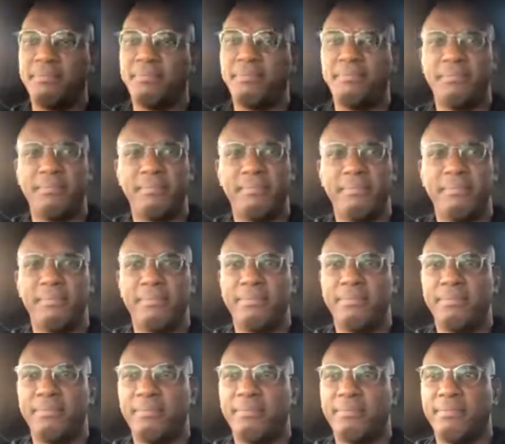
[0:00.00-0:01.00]

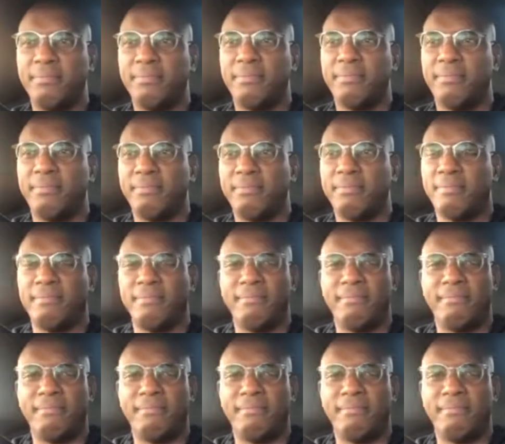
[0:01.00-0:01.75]
(no one is talking)